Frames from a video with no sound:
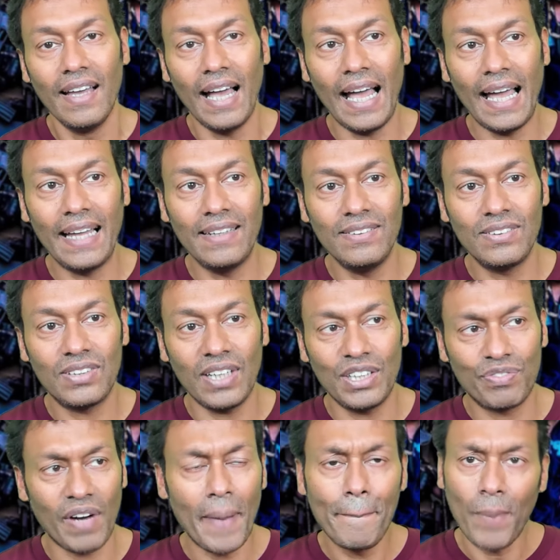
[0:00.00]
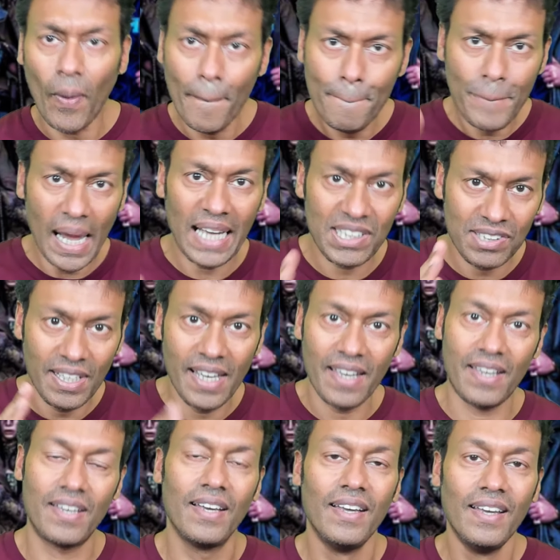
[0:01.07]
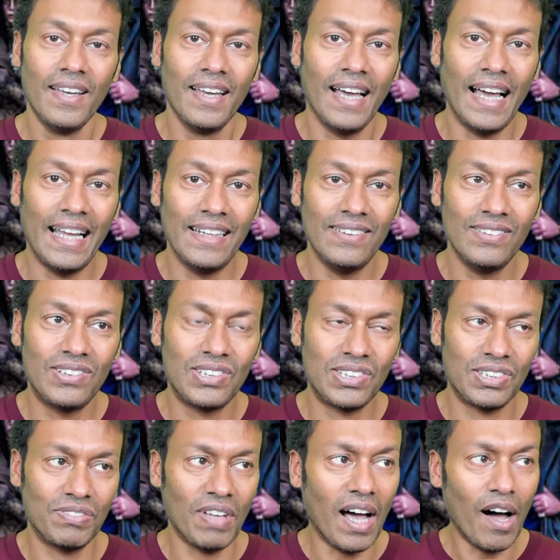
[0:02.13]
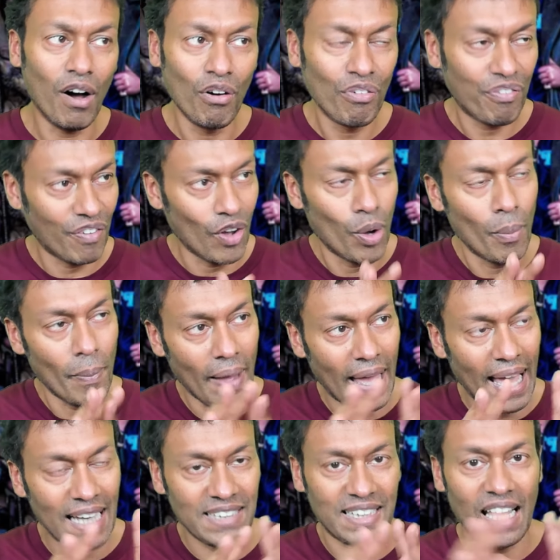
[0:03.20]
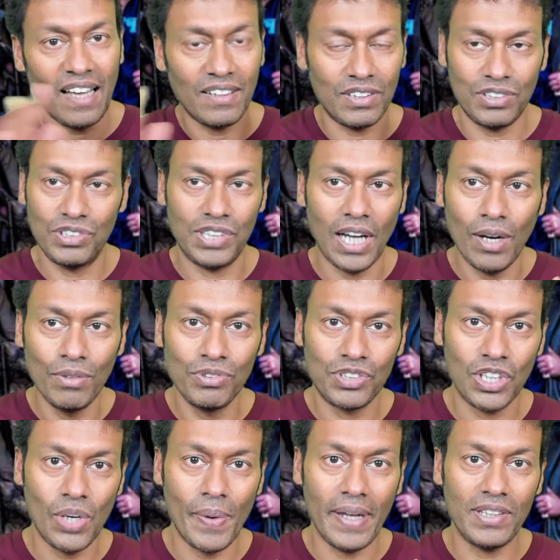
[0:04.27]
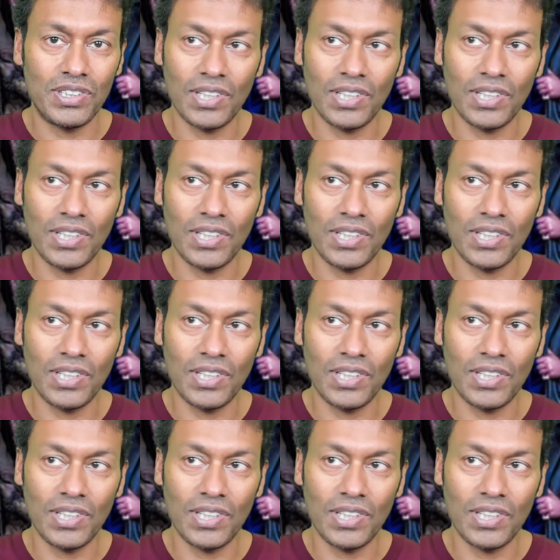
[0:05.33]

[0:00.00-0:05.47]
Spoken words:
And it's very bombastic, and the whole film has that tone to it.